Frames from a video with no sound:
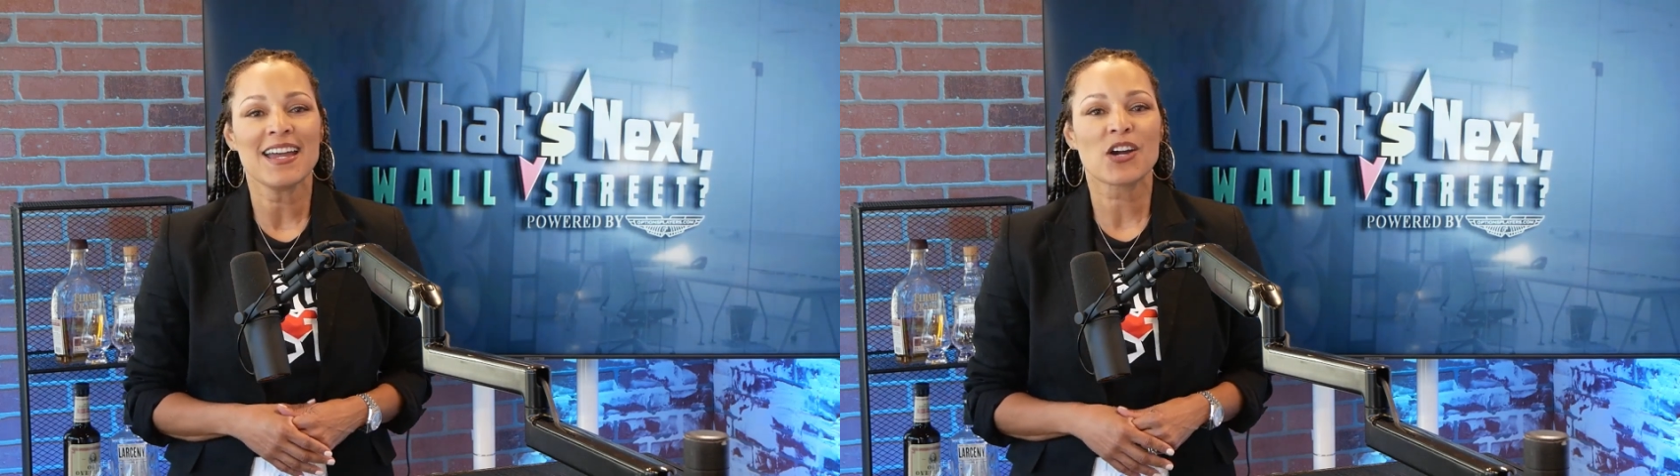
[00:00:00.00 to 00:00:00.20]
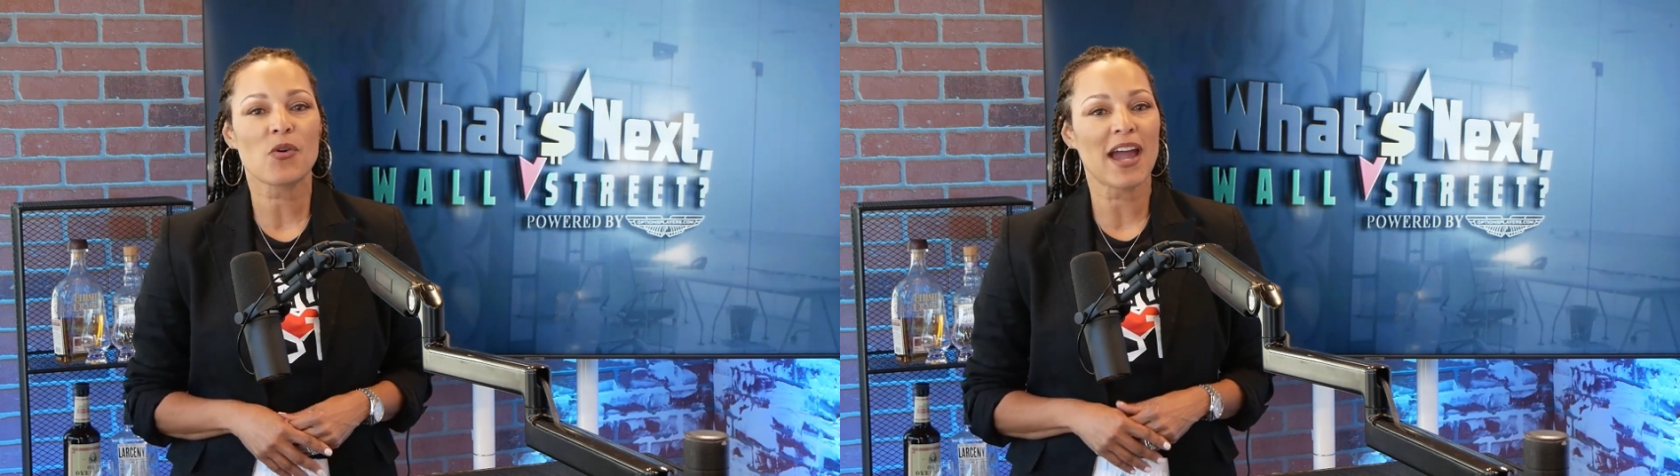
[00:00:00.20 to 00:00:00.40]

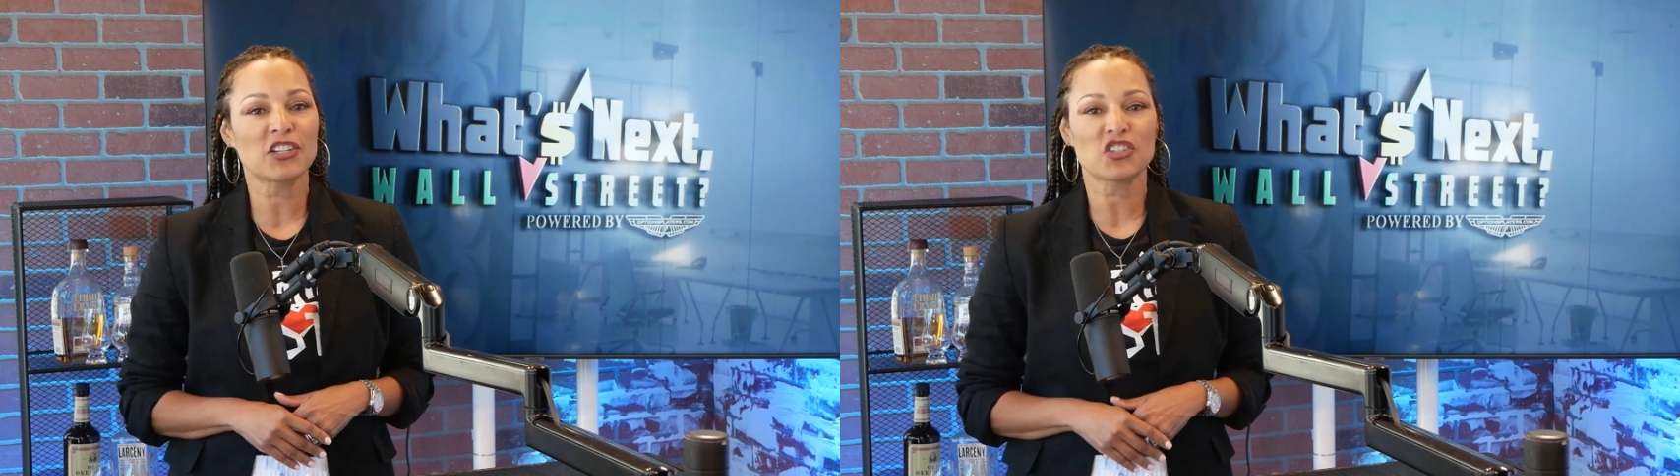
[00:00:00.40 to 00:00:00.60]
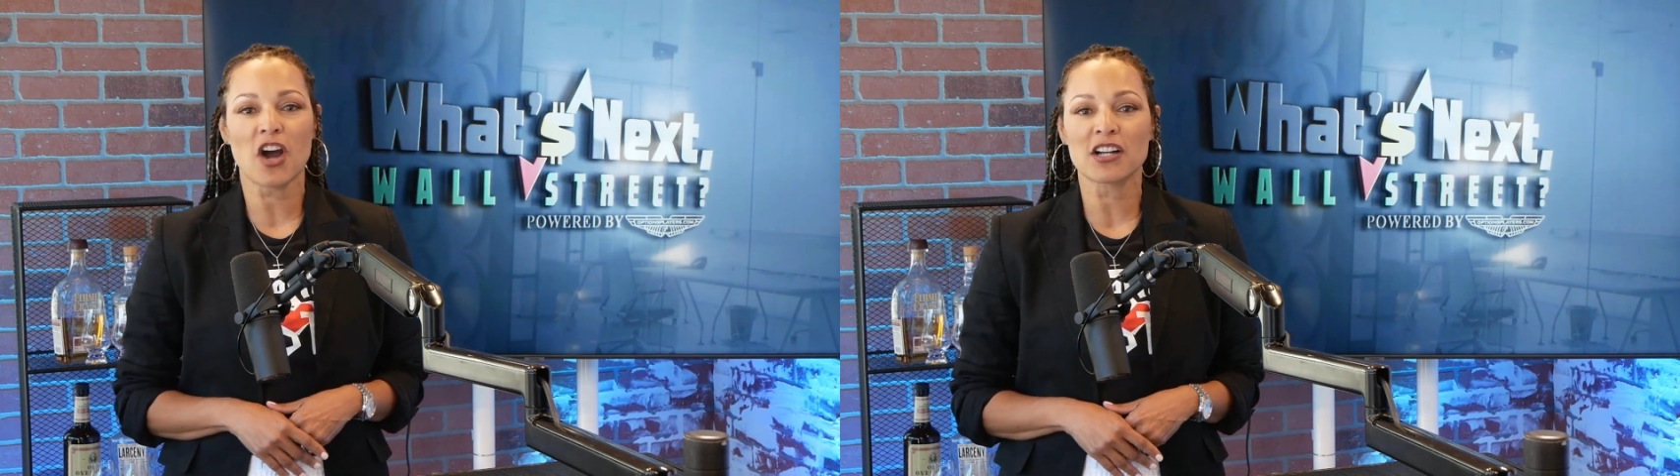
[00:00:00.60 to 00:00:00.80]
Greg
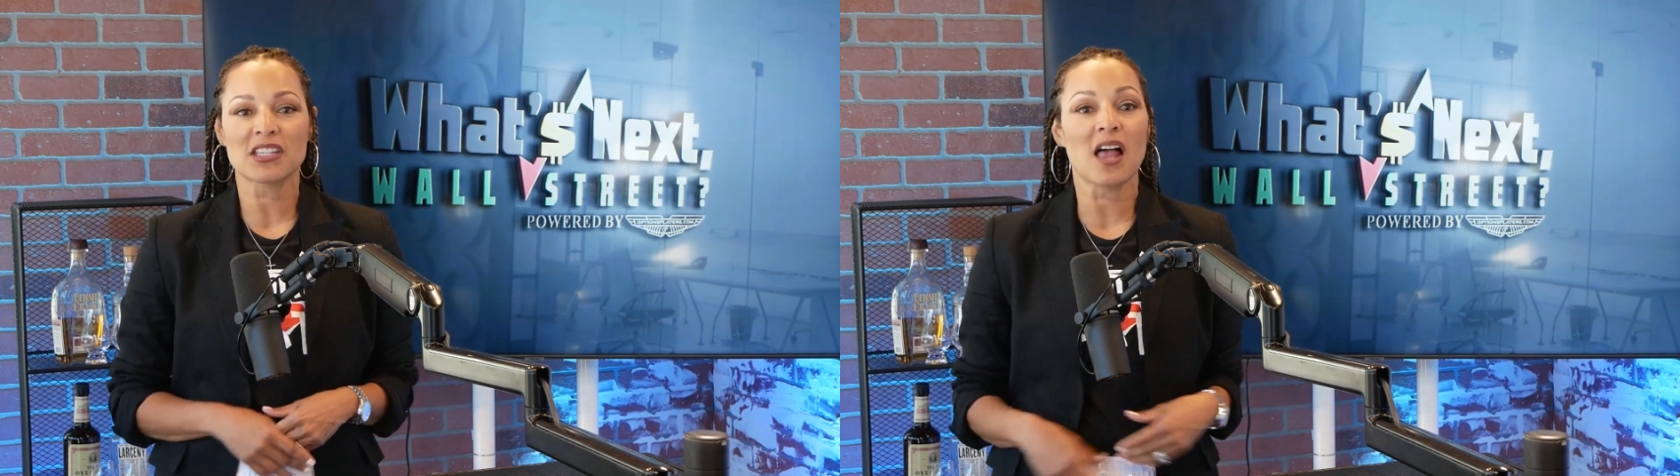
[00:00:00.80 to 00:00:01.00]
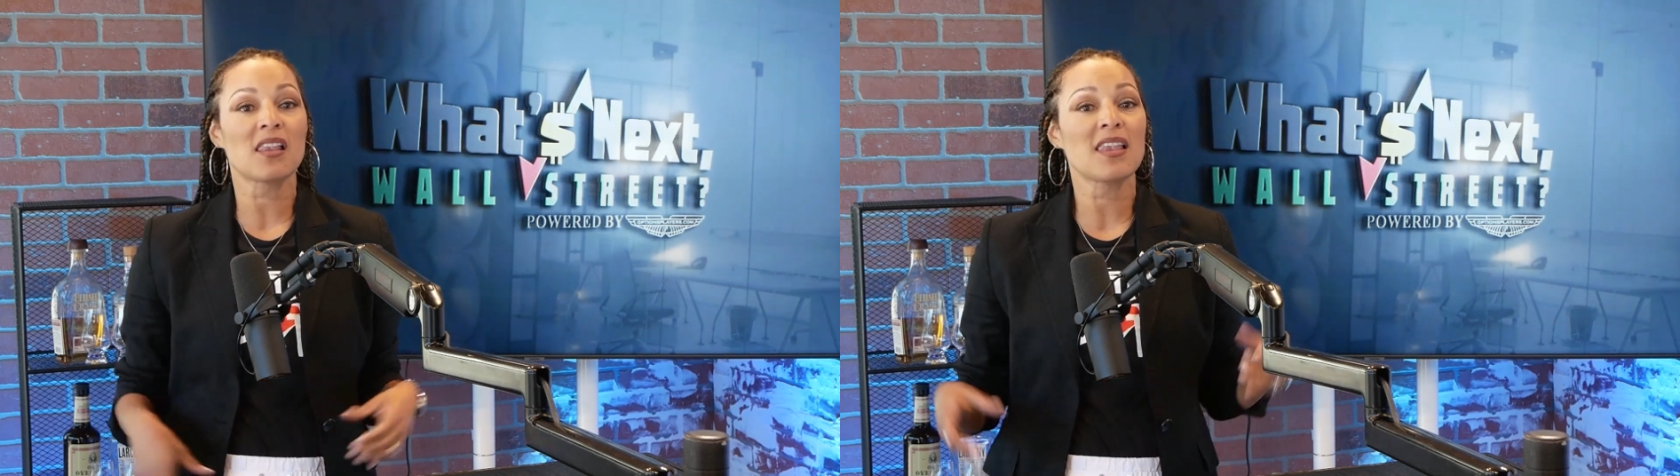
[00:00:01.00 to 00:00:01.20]
charts
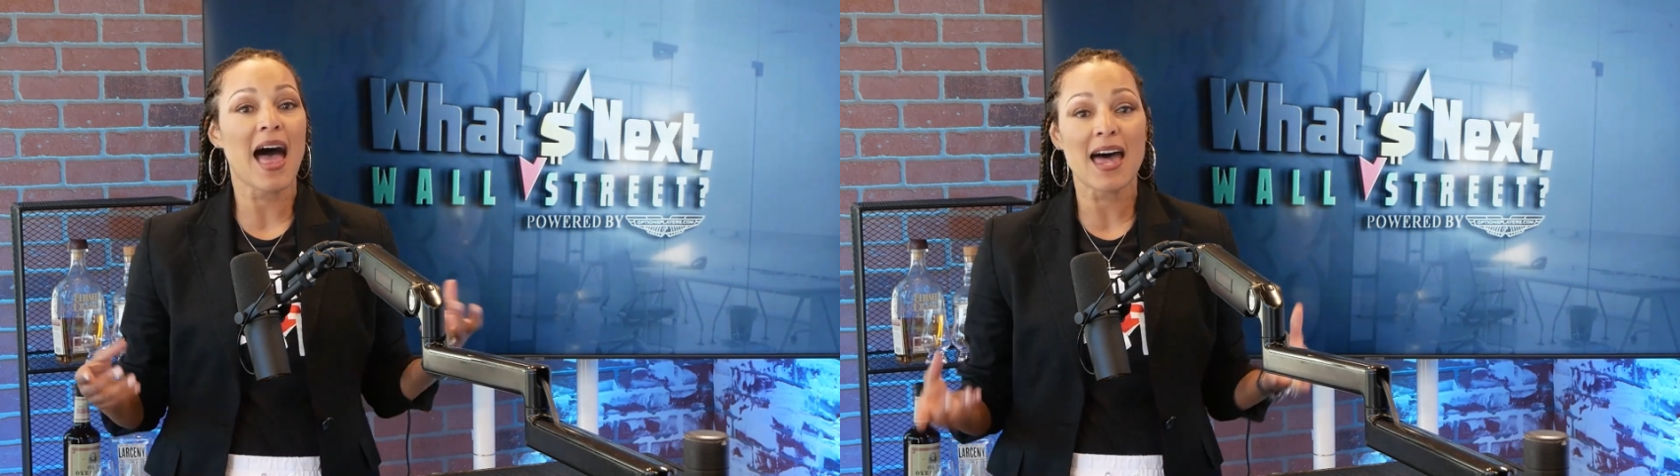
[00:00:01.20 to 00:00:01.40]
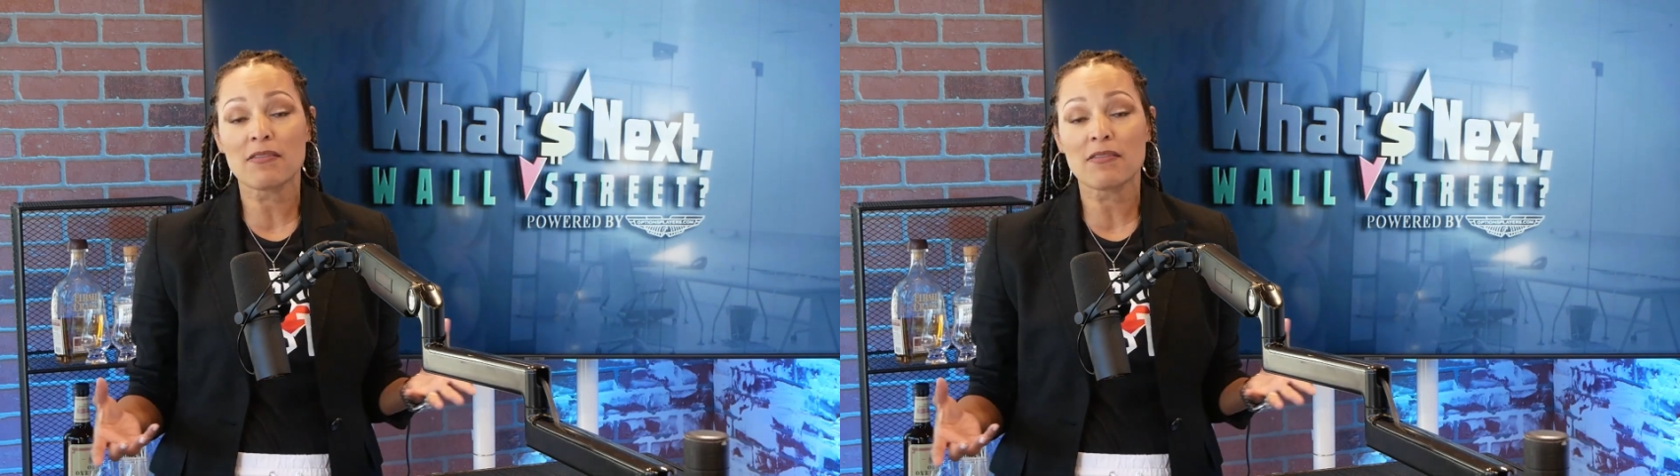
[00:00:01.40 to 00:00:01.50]
a lot of